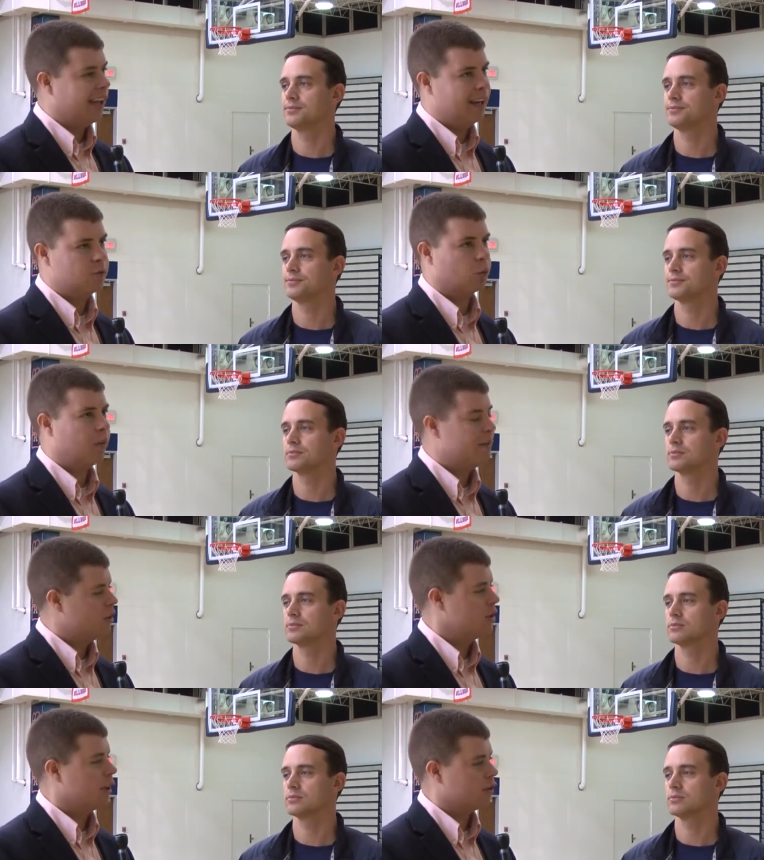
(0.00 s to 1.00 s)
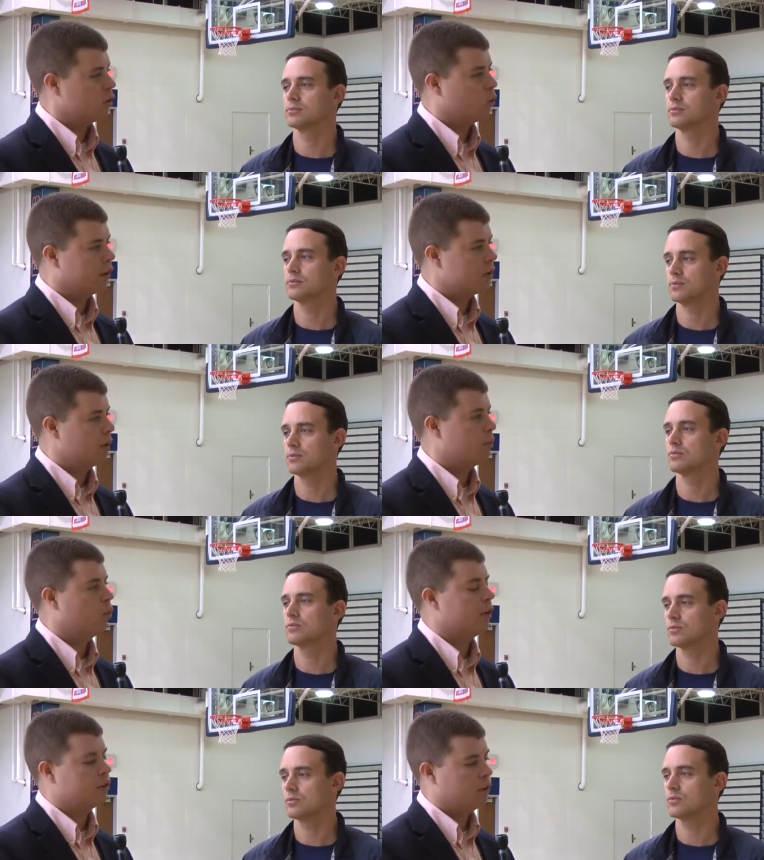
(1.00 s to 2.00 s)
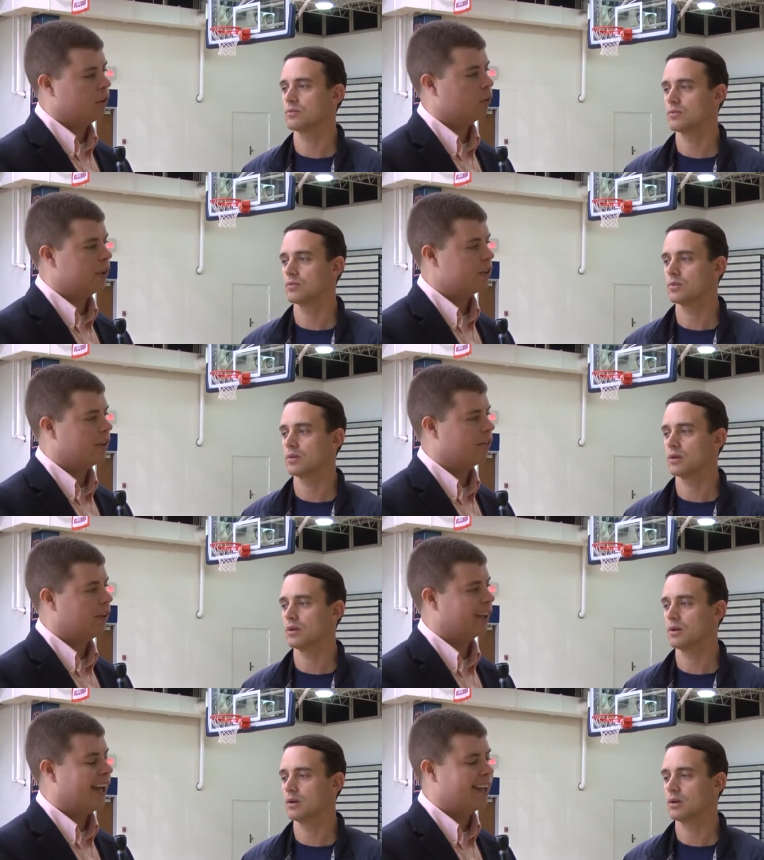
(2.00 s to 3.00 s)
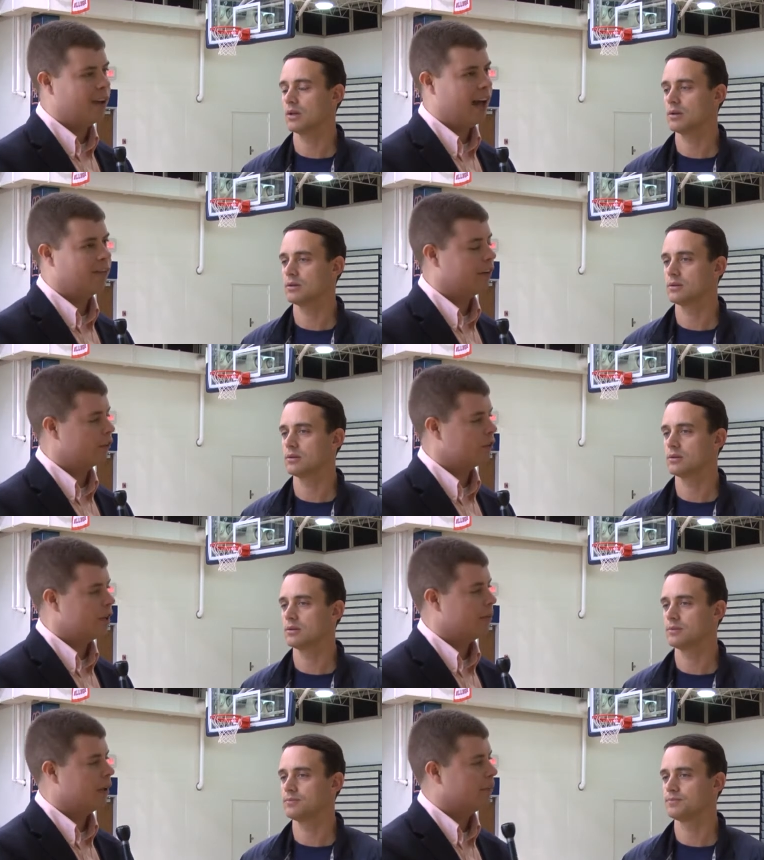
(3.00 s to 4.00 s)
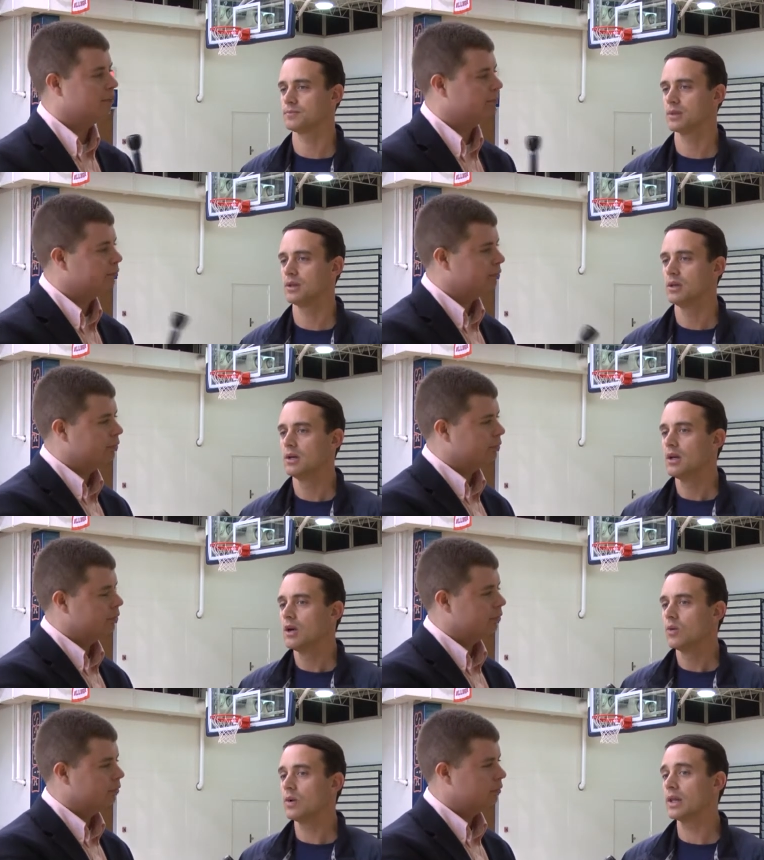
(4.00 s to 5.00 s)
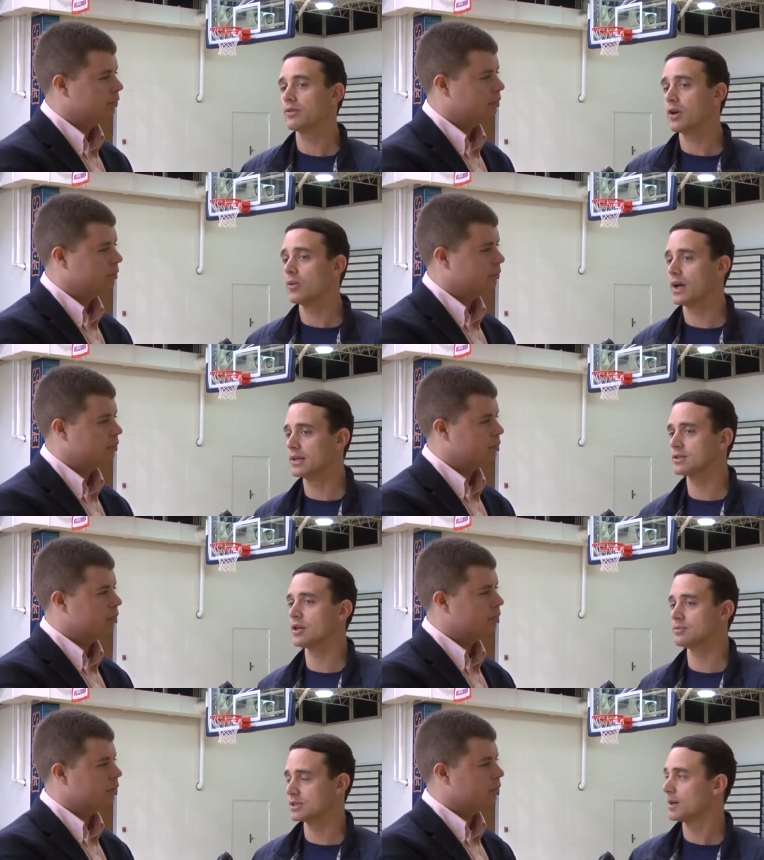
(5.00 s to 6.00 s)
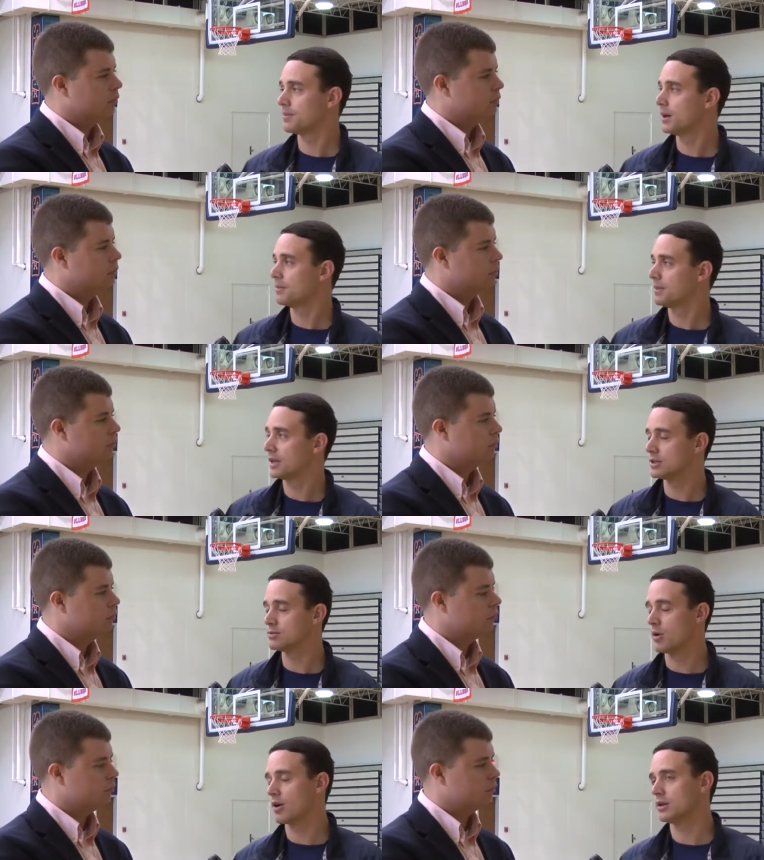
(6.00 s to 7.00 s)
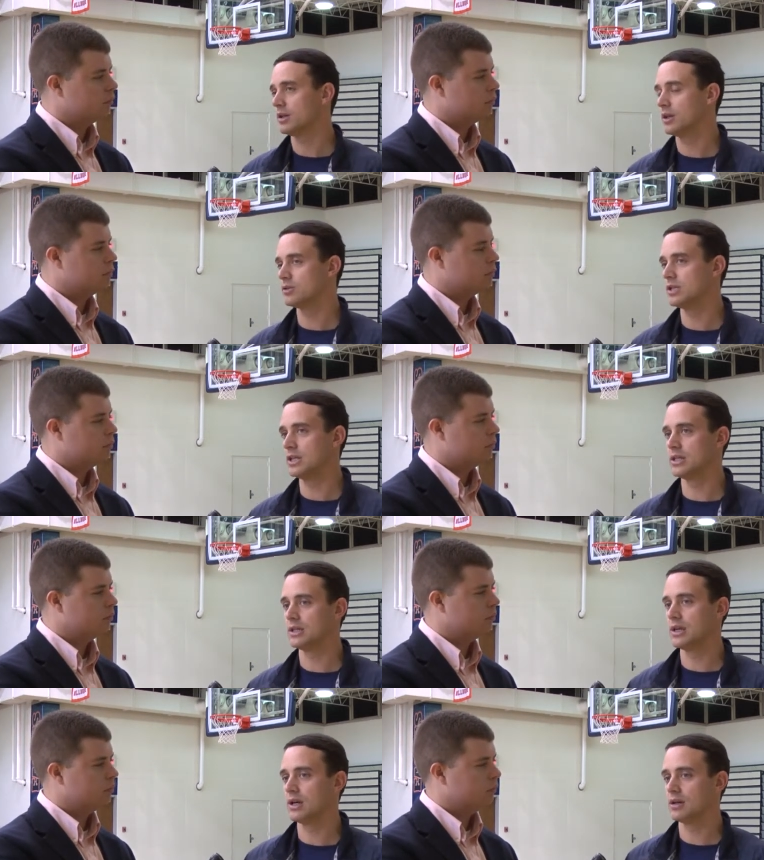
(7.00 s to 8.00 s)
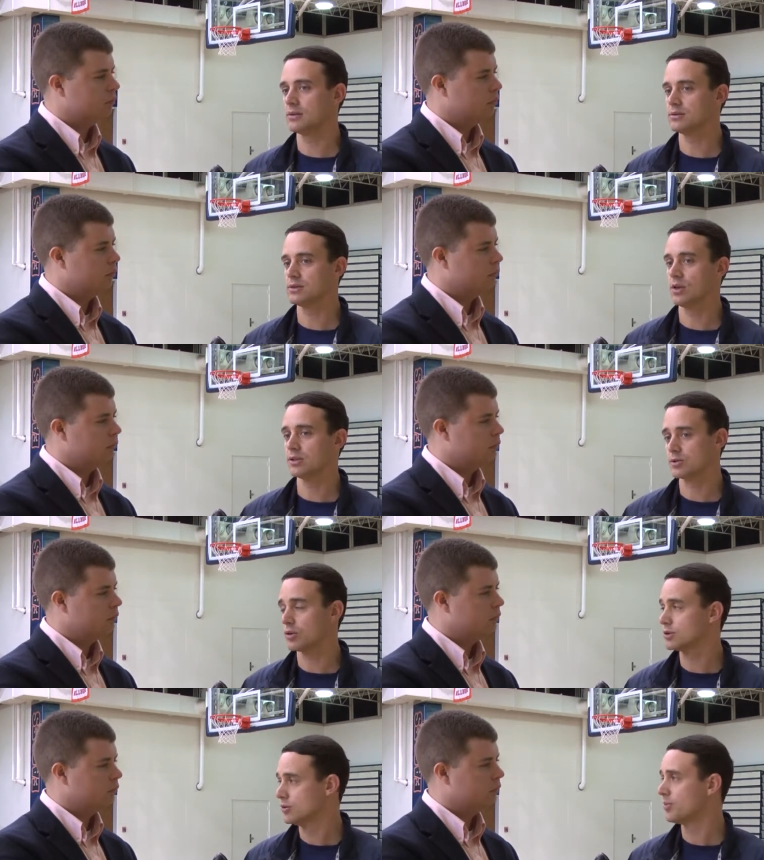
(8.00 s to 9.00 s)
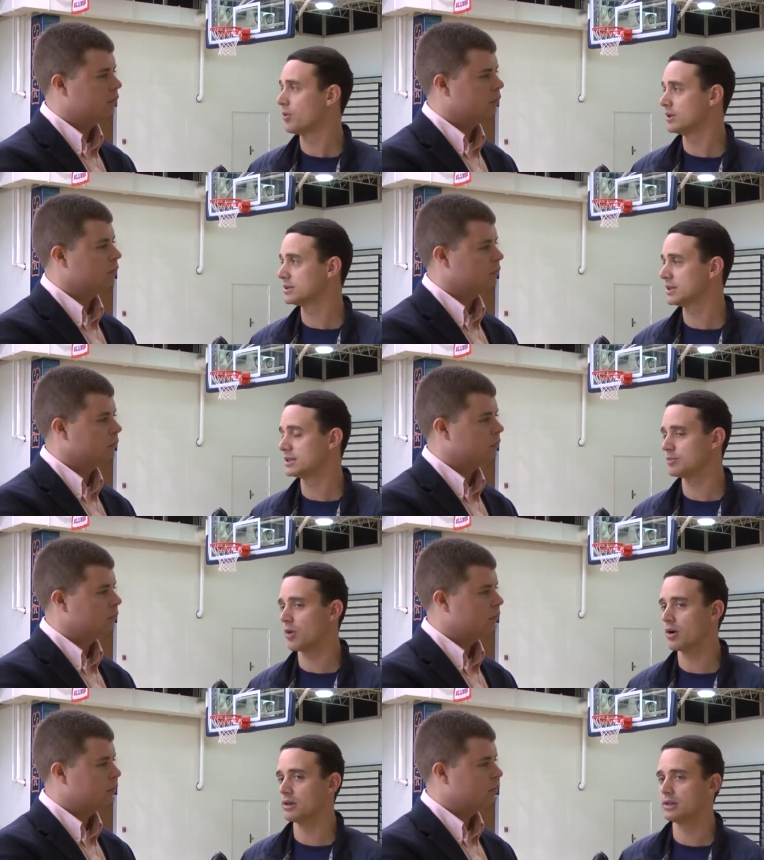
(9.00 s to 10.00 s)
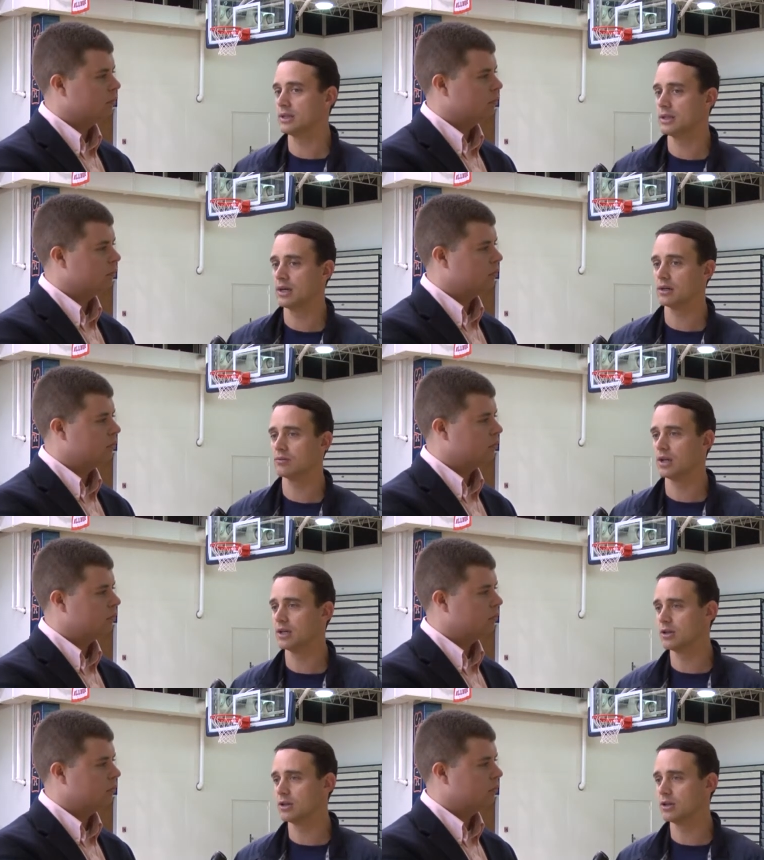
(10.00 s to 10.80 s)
Speaker 1: games where maybe she's not scoring as many points, so the three's not falling? How do you have others step up?
Speaker 2: Well, I thought we had some step up against Barton. You know, she didn't. She only scored 2 points against Barton, and really